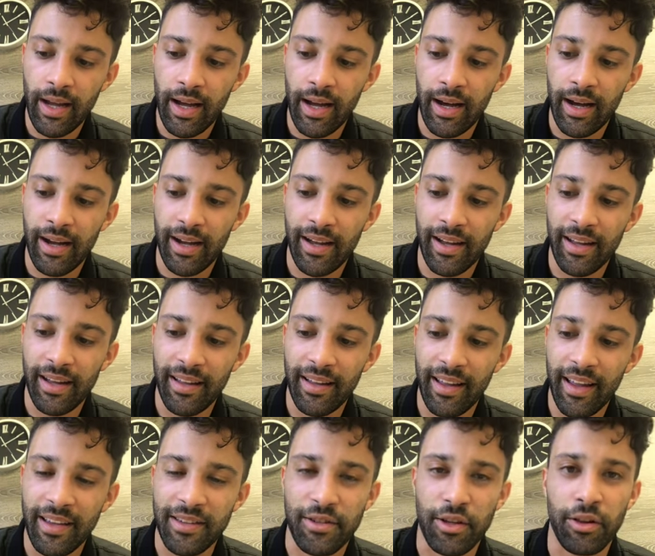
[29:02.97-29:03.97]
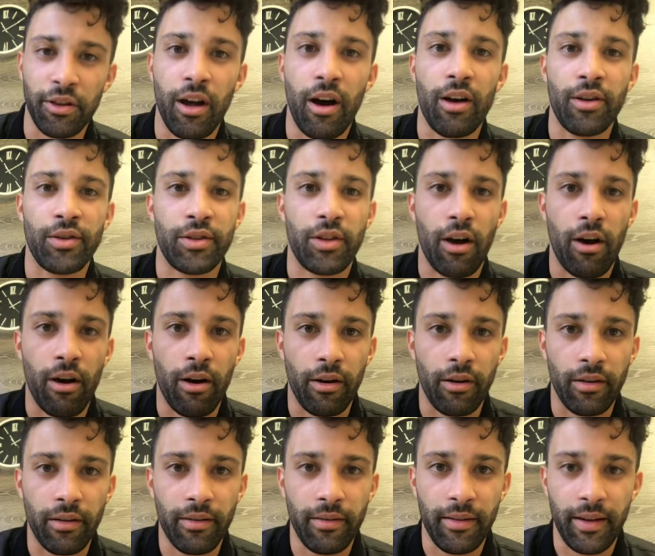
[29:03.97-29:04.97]
uh, is a lost
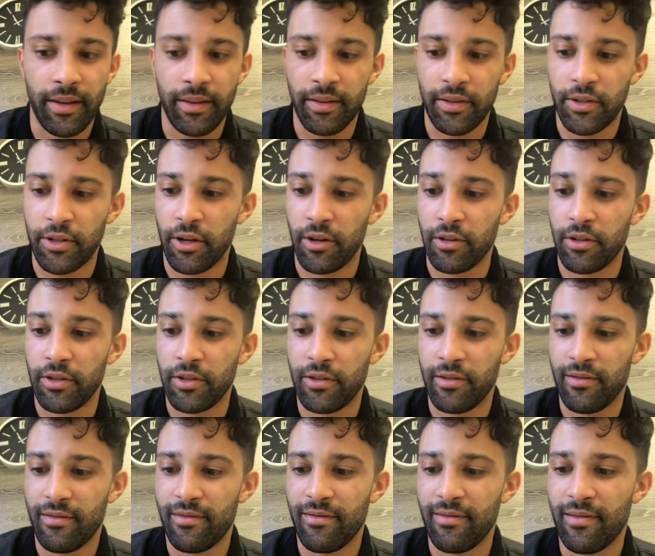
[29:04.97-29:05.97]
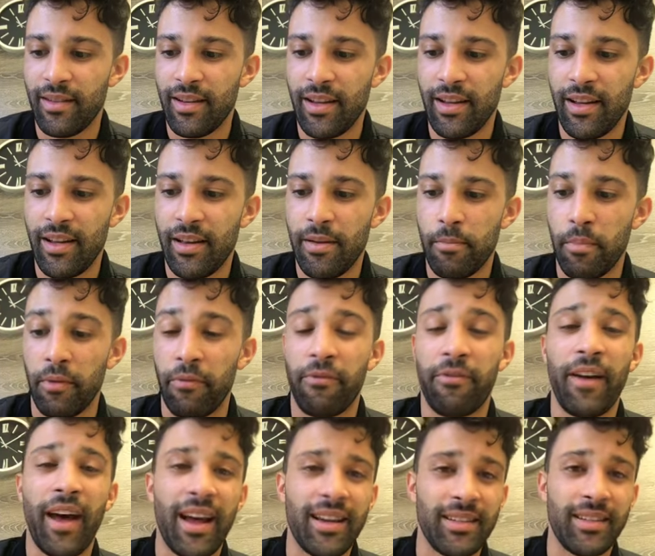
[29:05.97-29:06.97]
art in the church. But
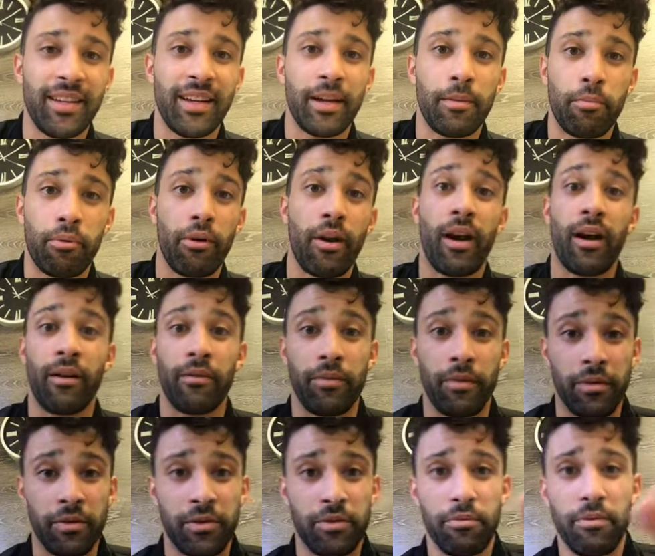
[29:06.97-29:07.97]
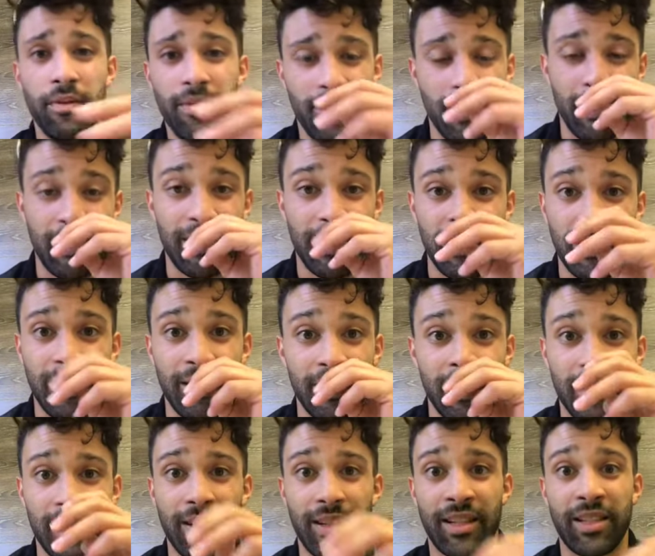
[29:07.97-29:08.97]
fasting and prayer, there's three things that
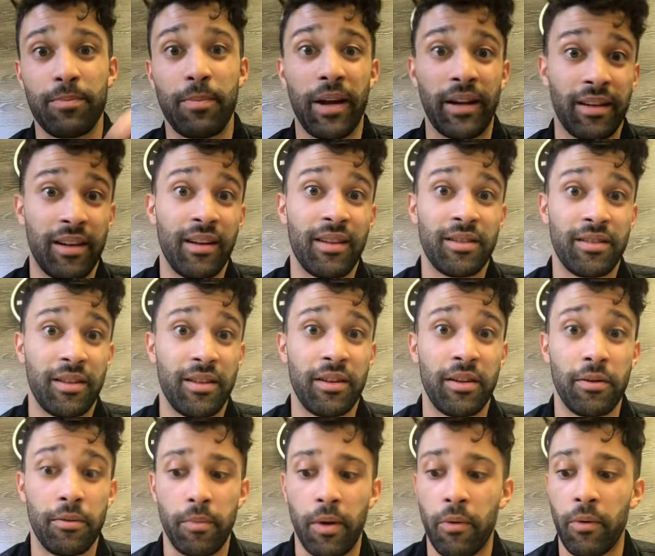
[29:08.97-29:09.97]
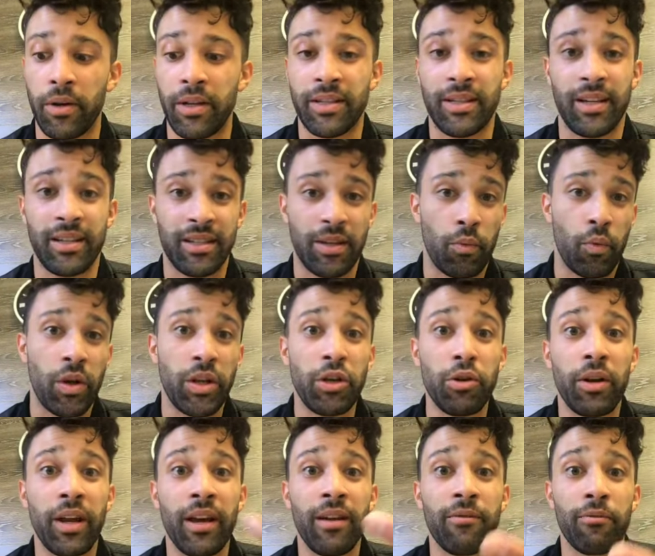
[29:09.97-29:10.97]
Jesus expected us to do by what he said. He said, when
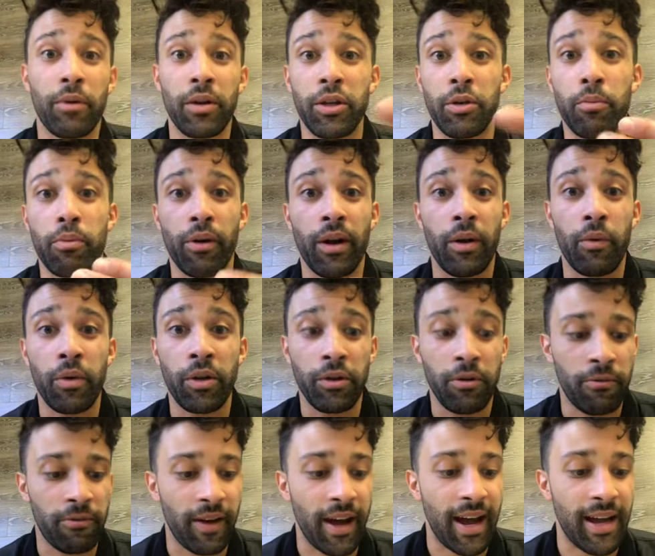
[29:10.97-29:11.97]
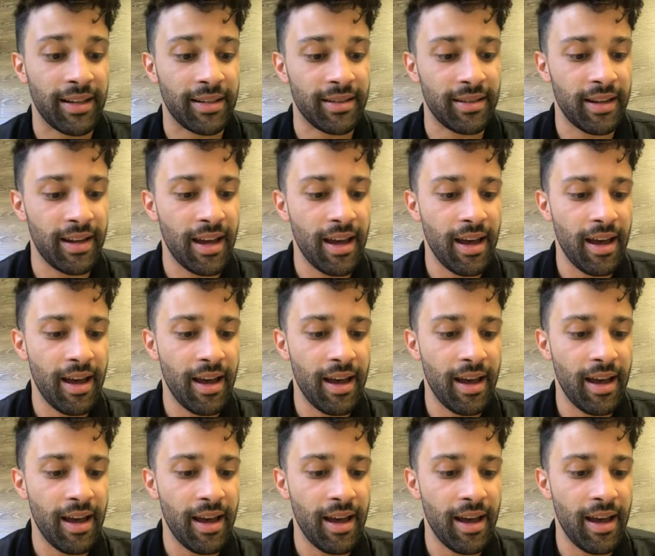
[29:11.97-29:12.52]
you give, when you pray, when you fast.